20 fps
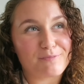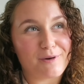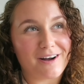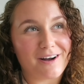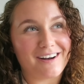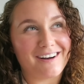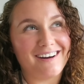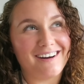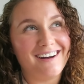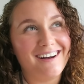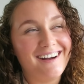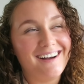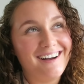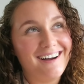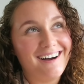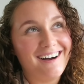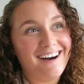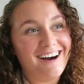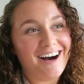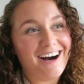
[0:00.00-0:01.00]
but
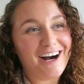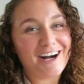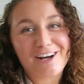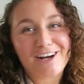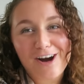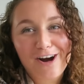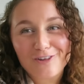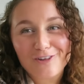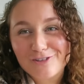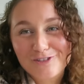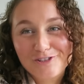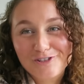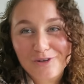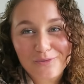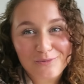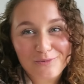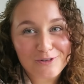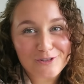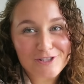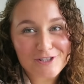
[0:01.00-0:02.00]
I can't
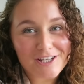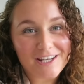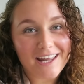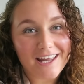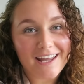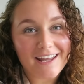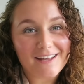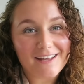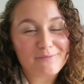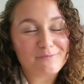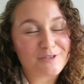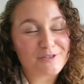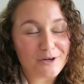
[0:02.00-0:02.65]
stop watching it.